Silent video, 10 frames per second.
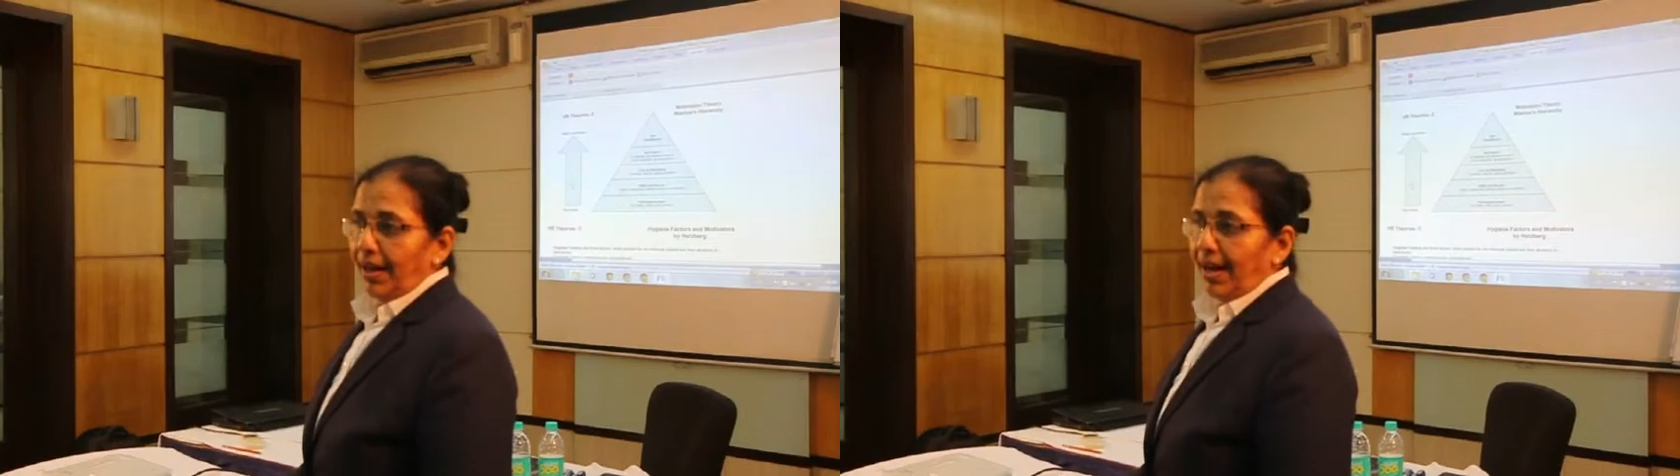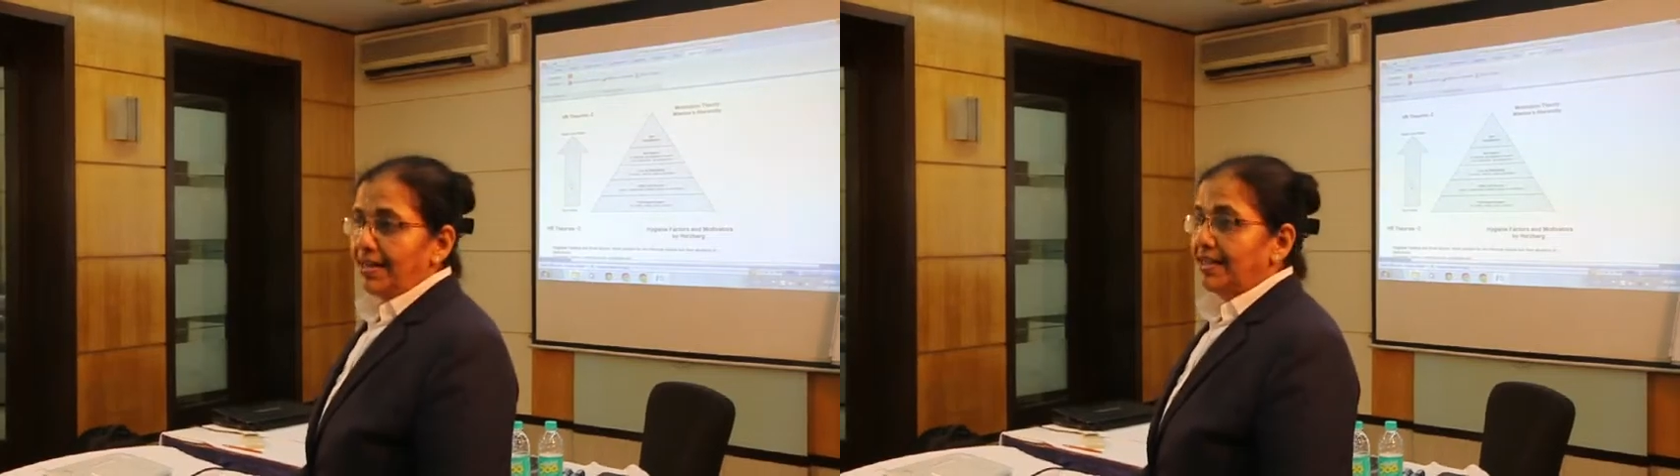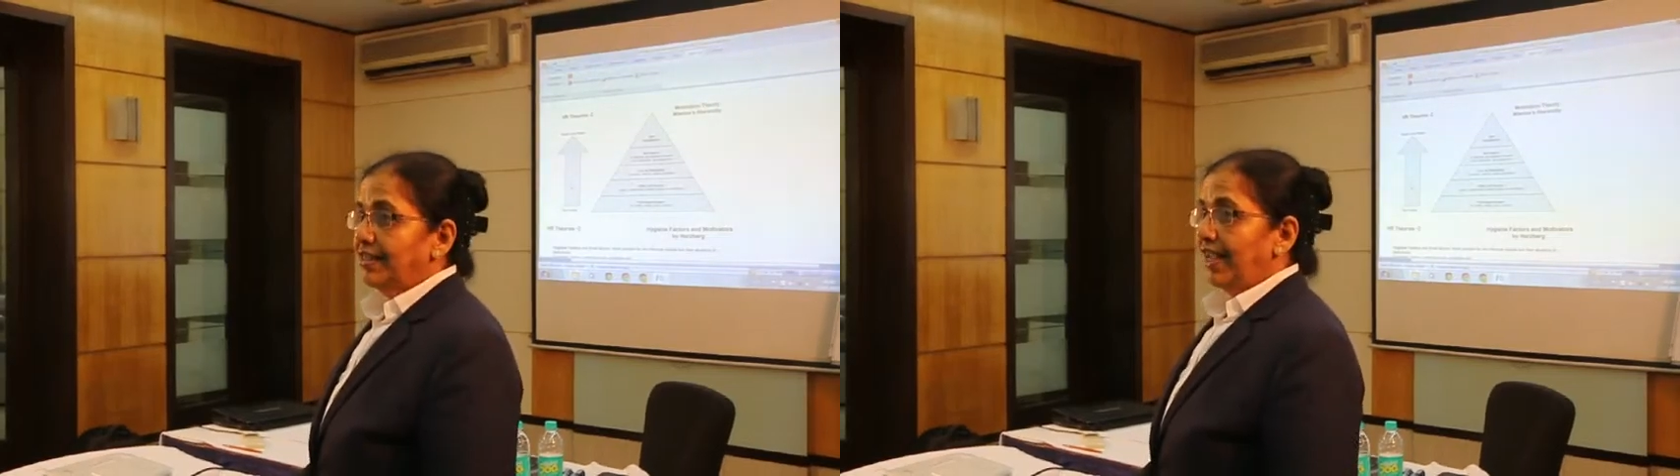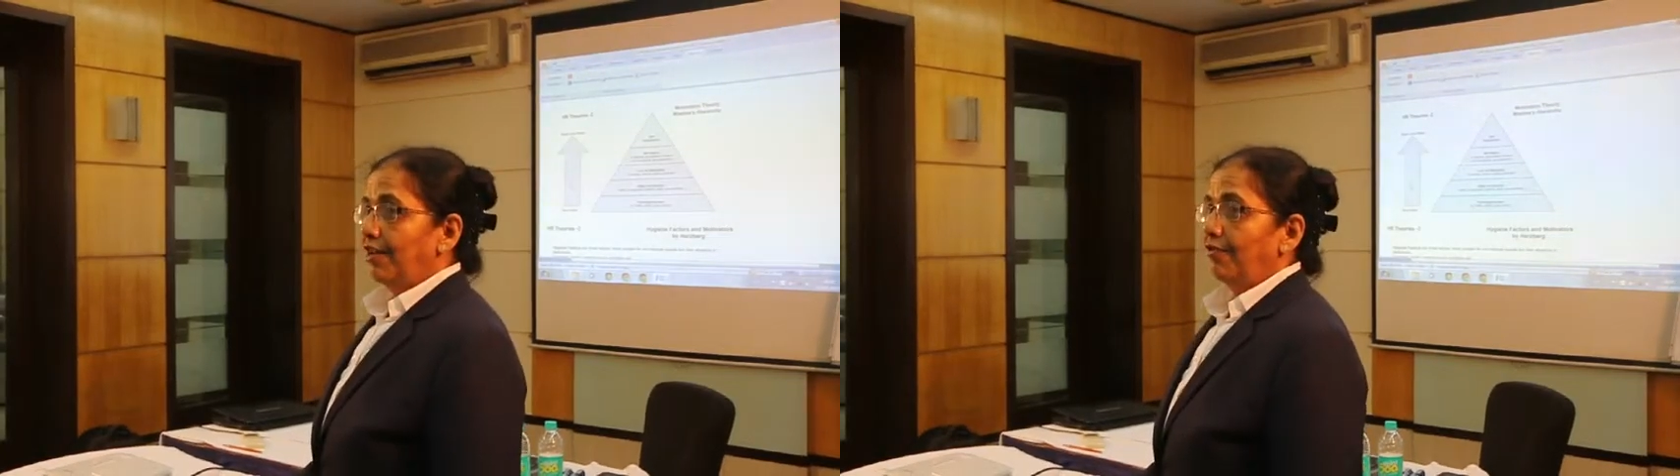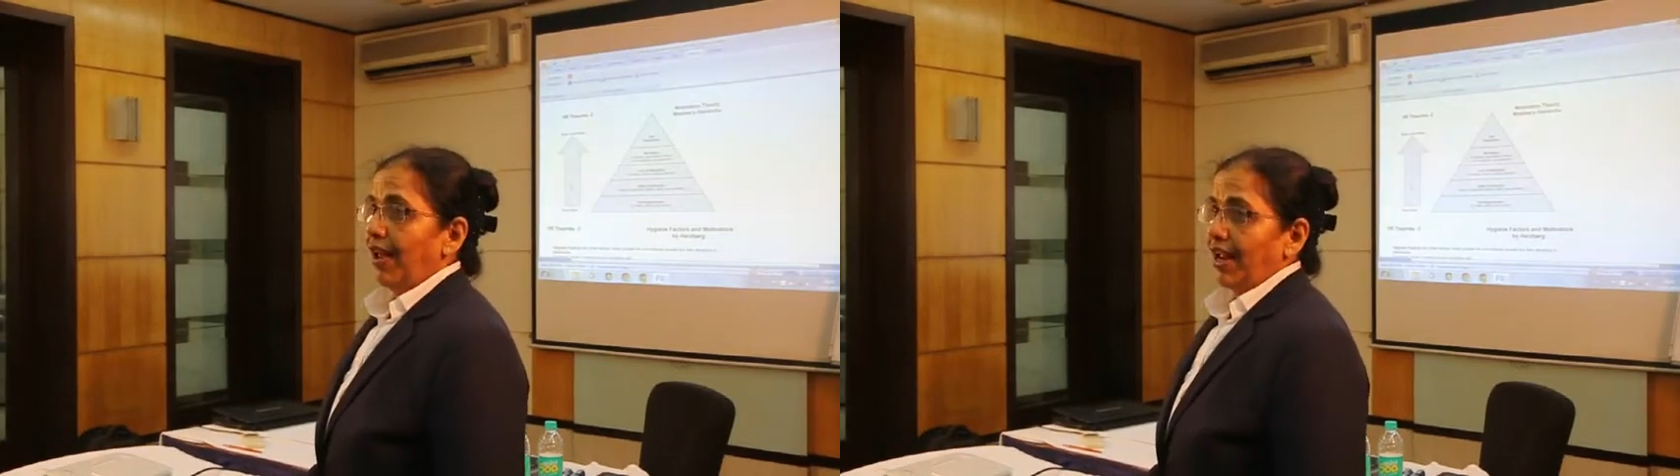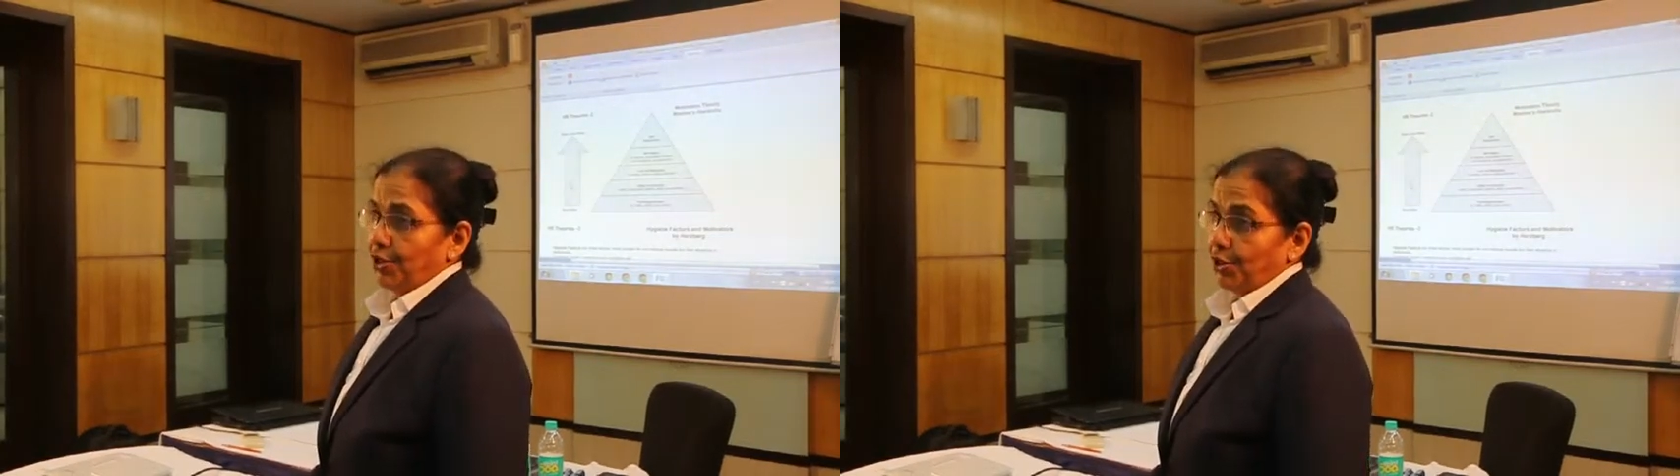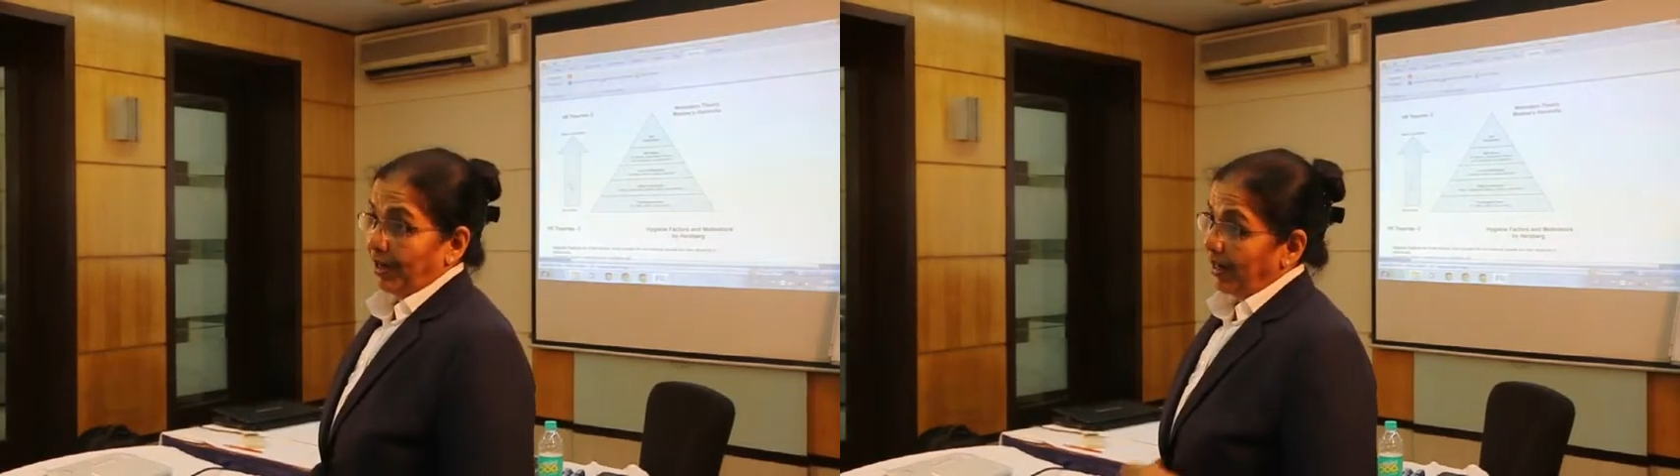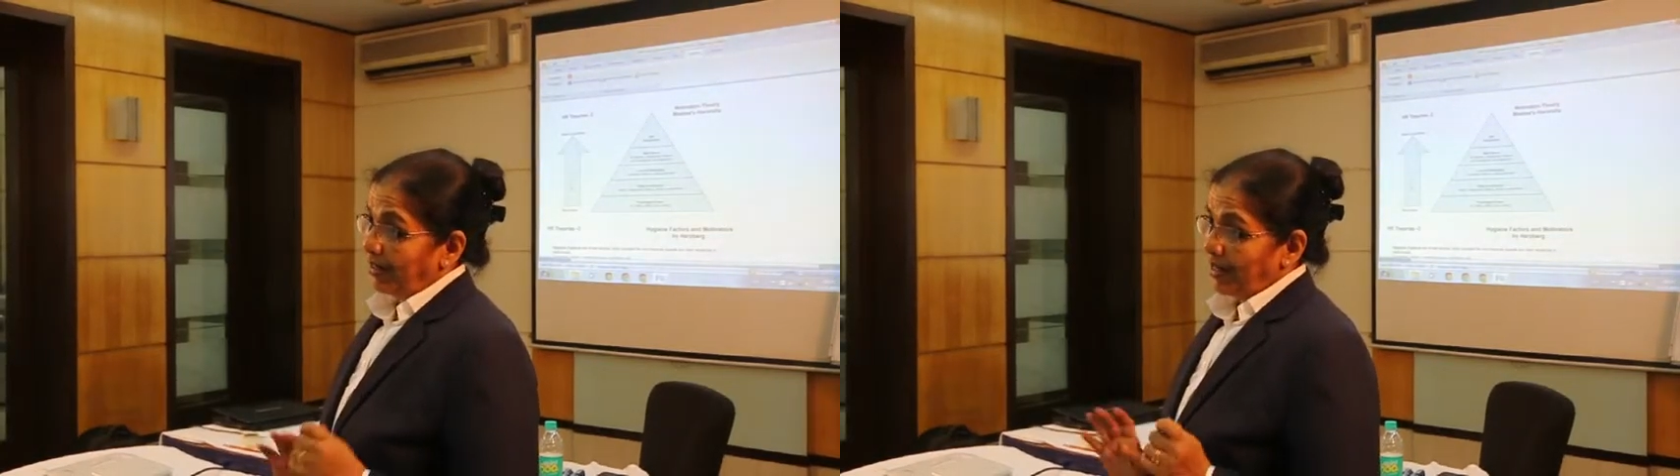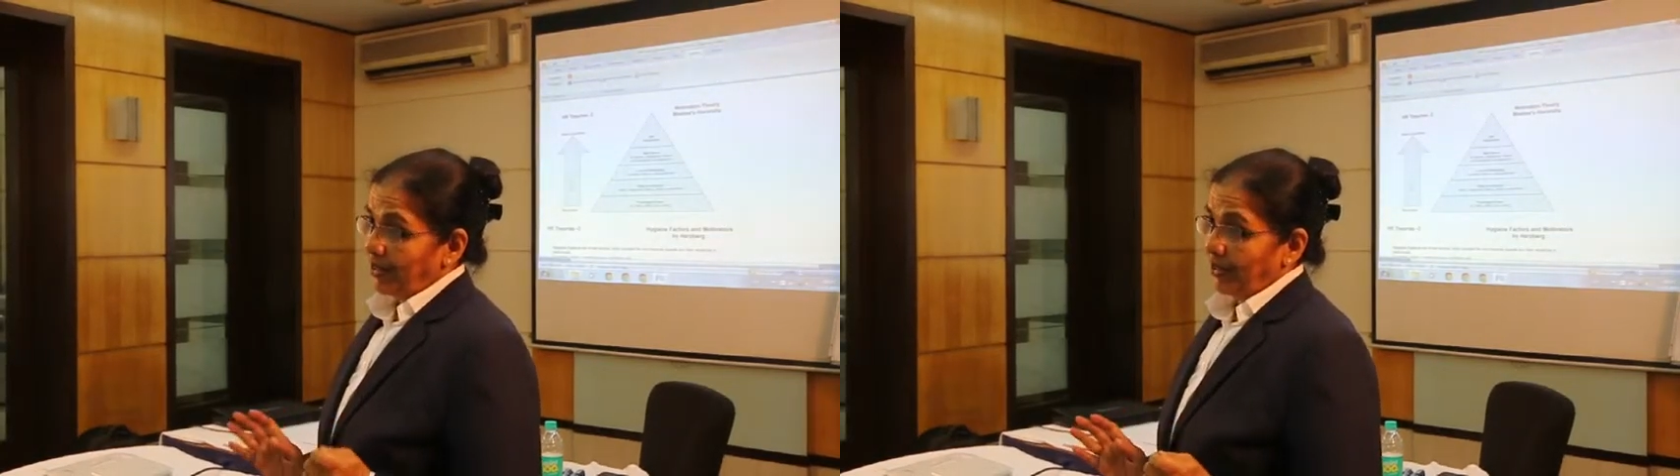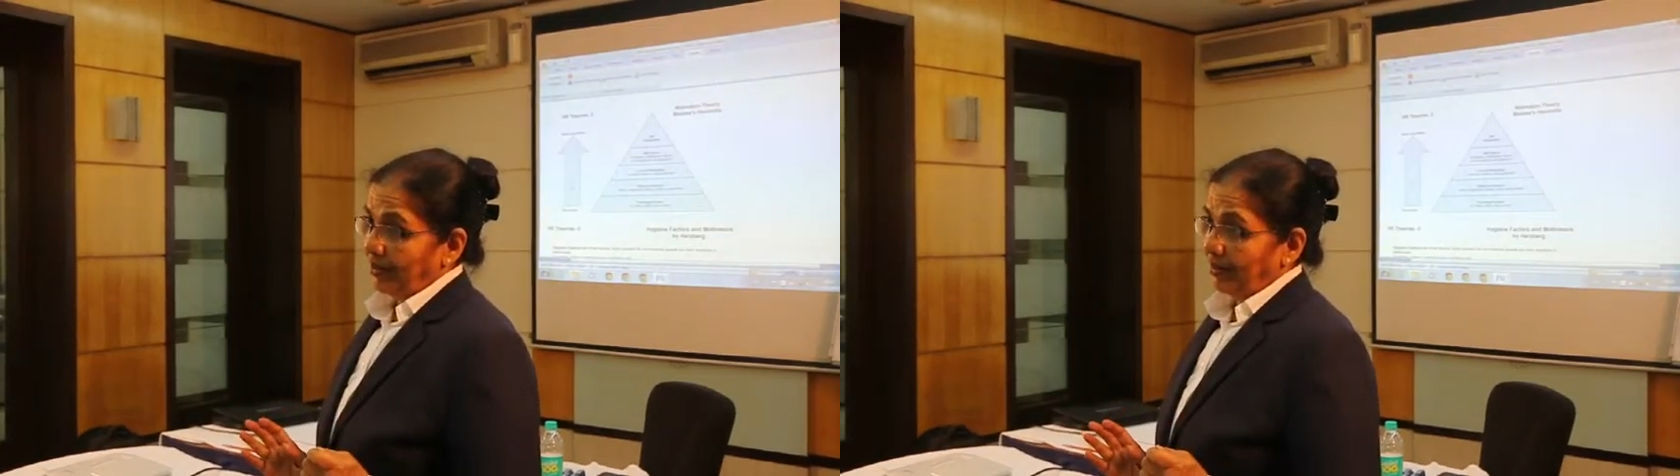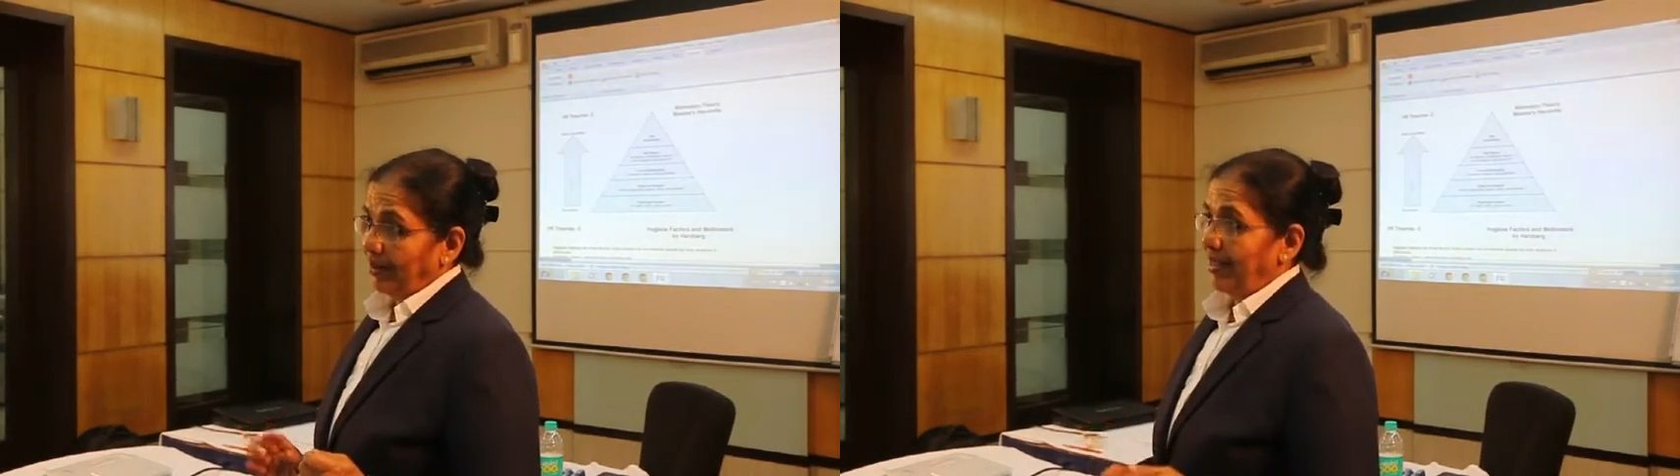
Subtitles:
And self-actualization